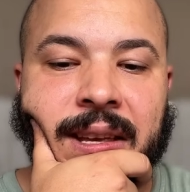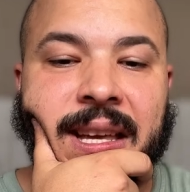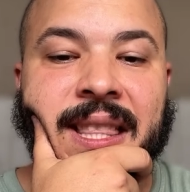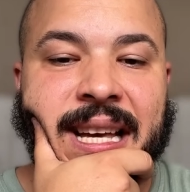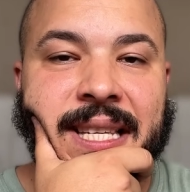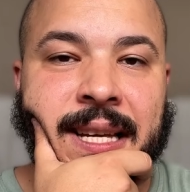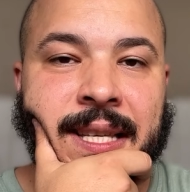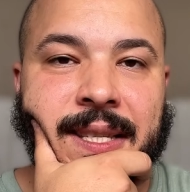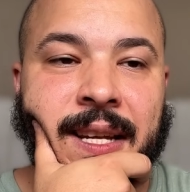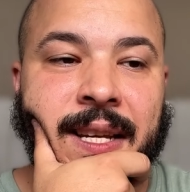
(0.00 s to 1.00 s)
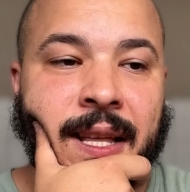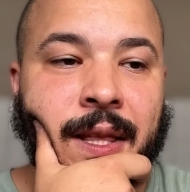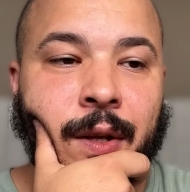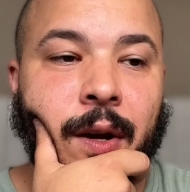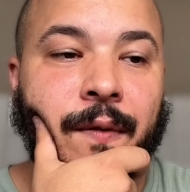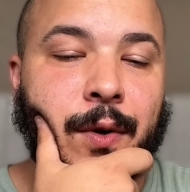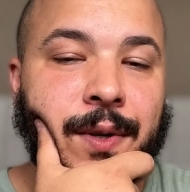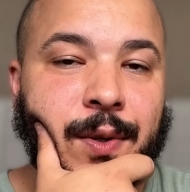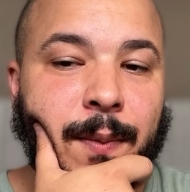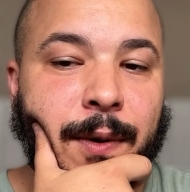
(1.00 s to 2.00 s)
in that sense, then yeah, of course
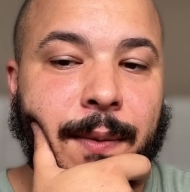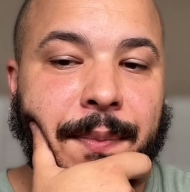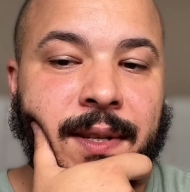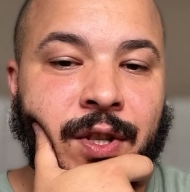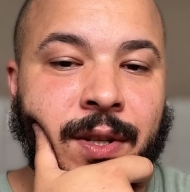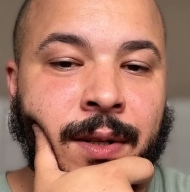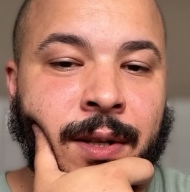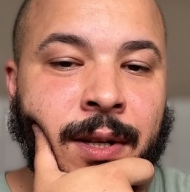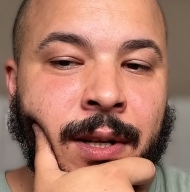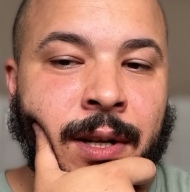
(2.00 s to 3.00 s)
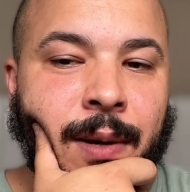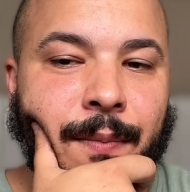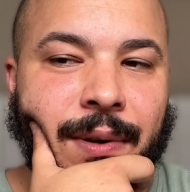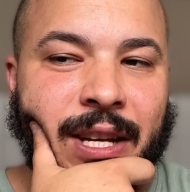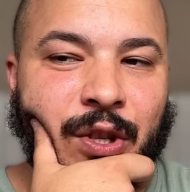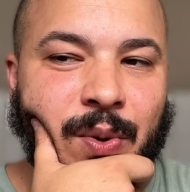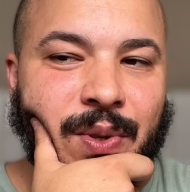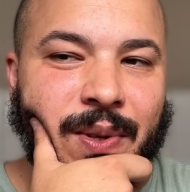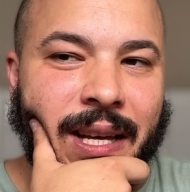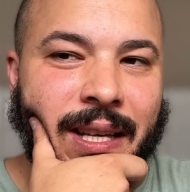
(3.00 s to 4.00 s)
there would be repetition. But that shows
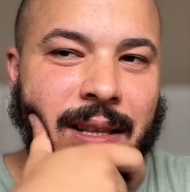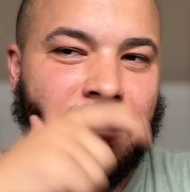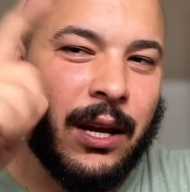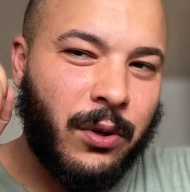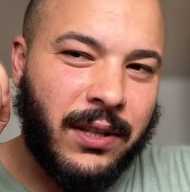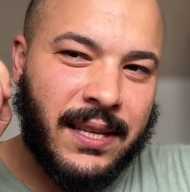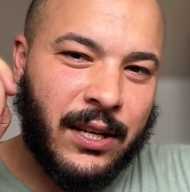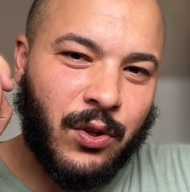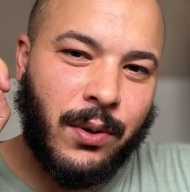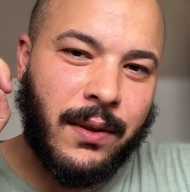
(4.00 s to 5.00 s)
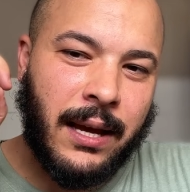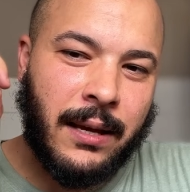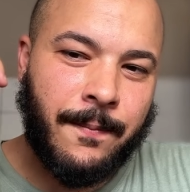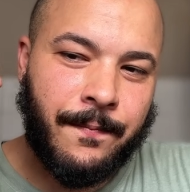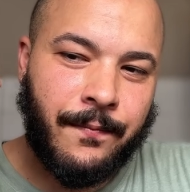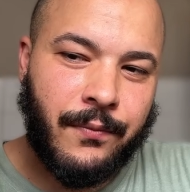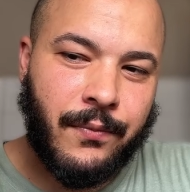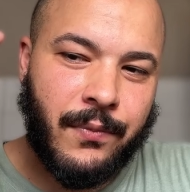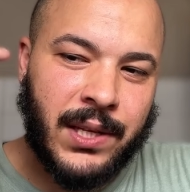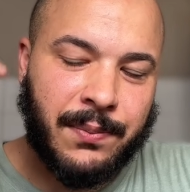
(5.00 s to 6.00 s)
you, like, not only does that show you that
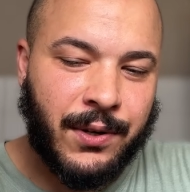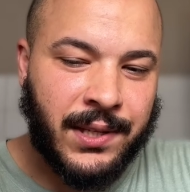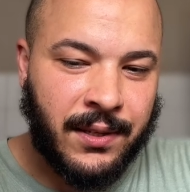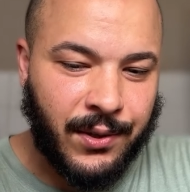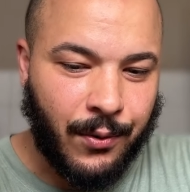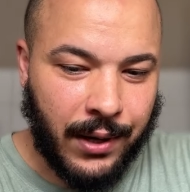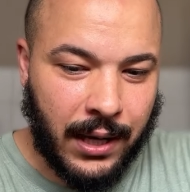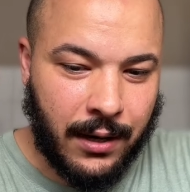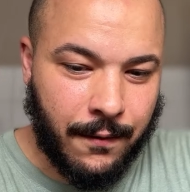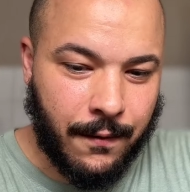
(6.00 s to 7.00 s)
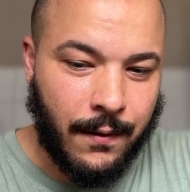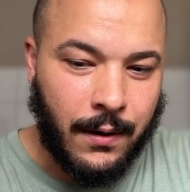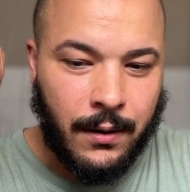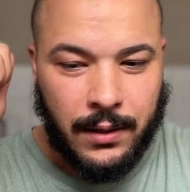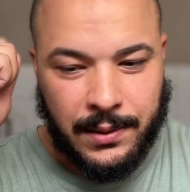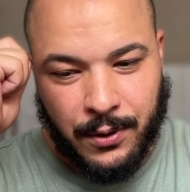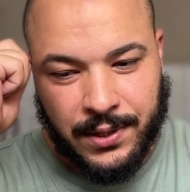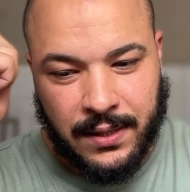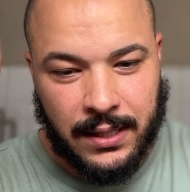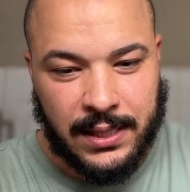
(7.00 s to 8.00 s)
this person is creative, this
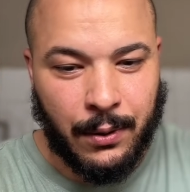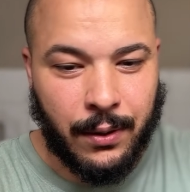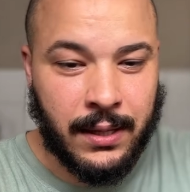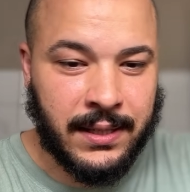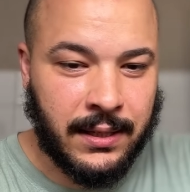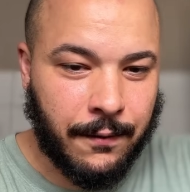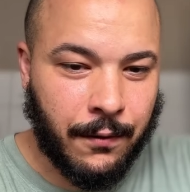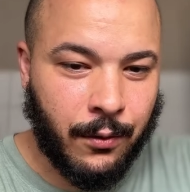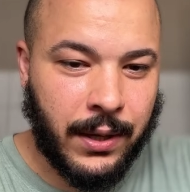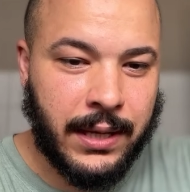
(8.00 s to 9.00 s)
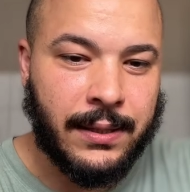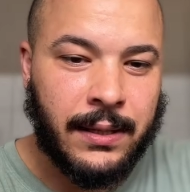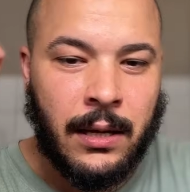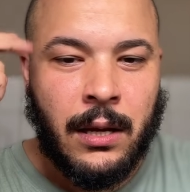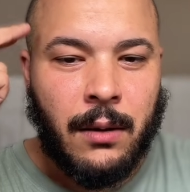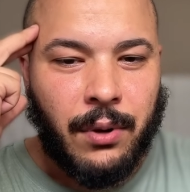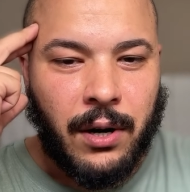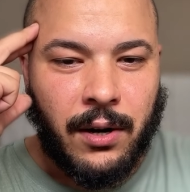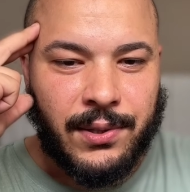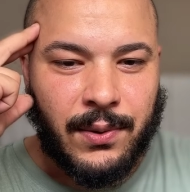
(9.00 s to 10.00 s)
person thinks about things in different ways, but
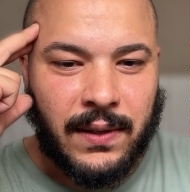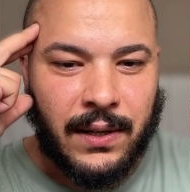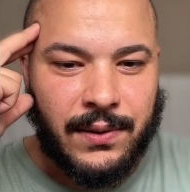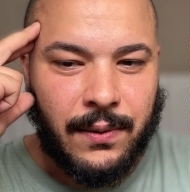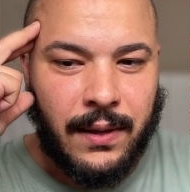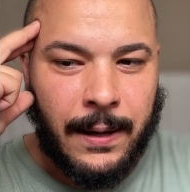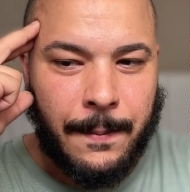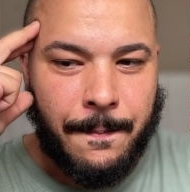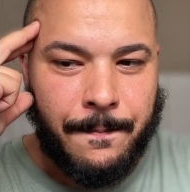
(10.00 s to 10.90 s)
it also tells you that